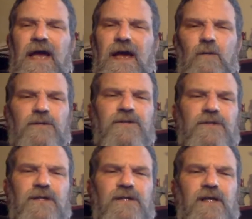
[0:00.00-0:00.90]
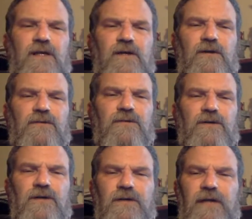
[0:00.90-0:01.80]
And we're just going to take a closer
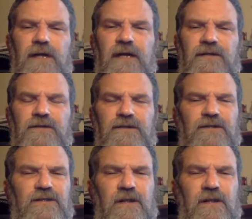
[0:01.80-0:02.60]
look at just